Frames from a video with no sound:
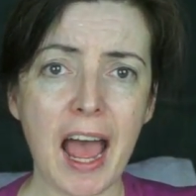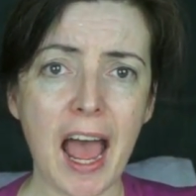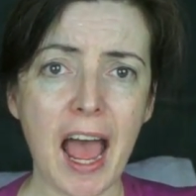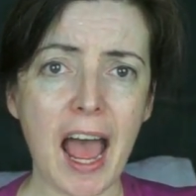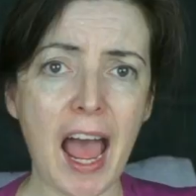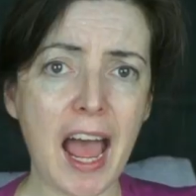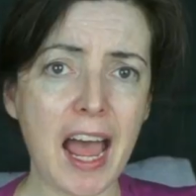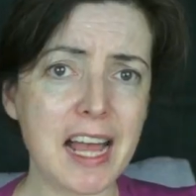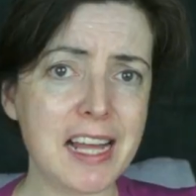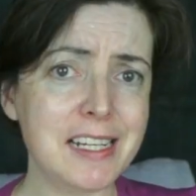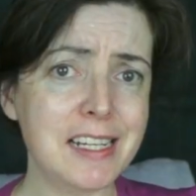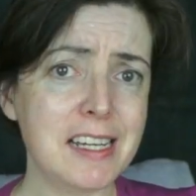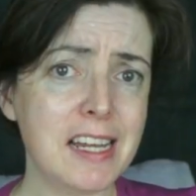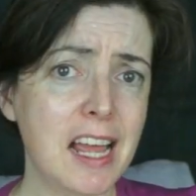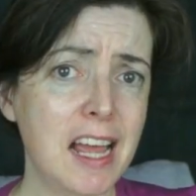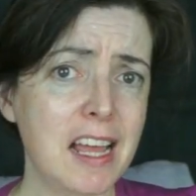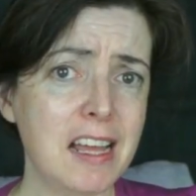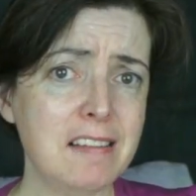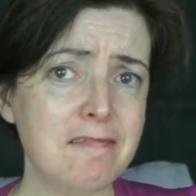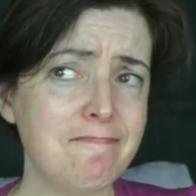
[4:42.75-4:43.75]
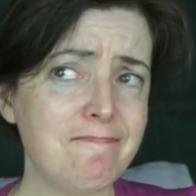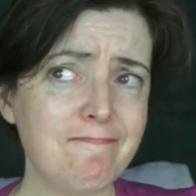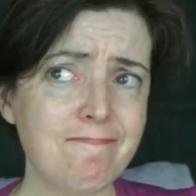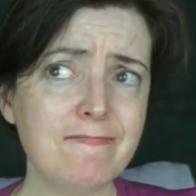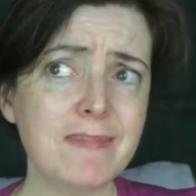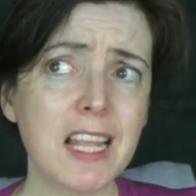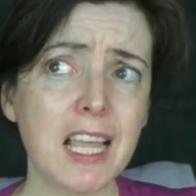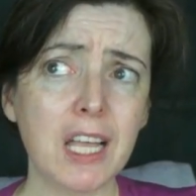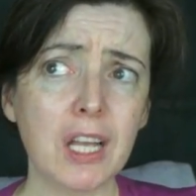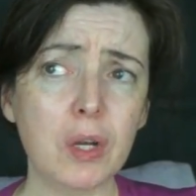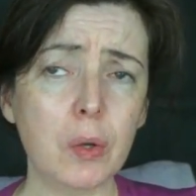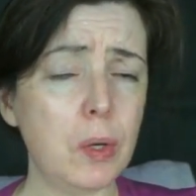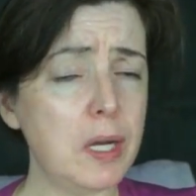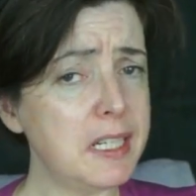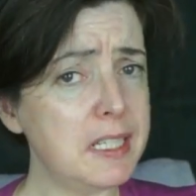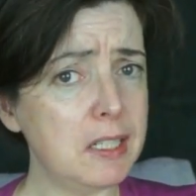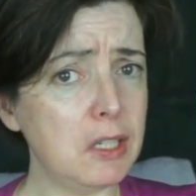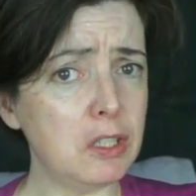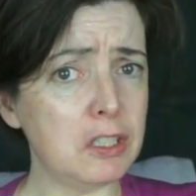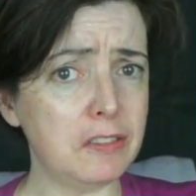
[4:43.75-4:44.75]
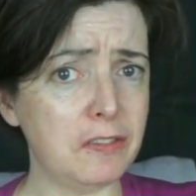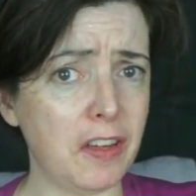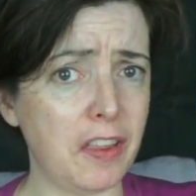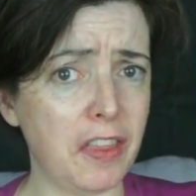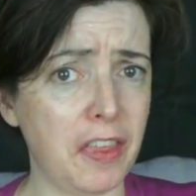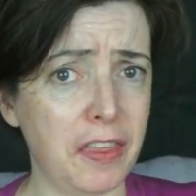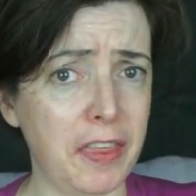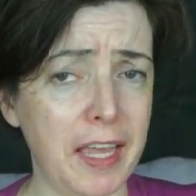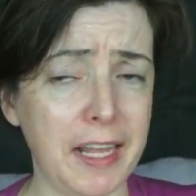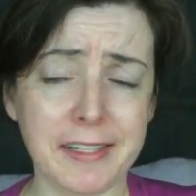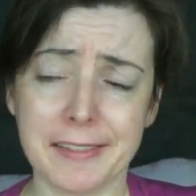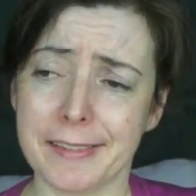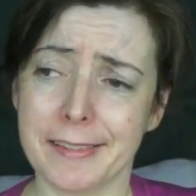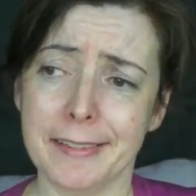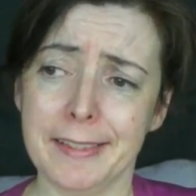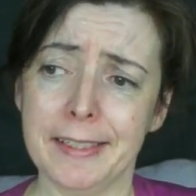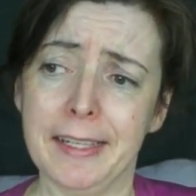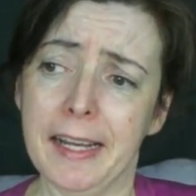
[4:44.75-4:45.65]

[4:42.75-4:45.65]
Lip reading: and quite a lot of other things.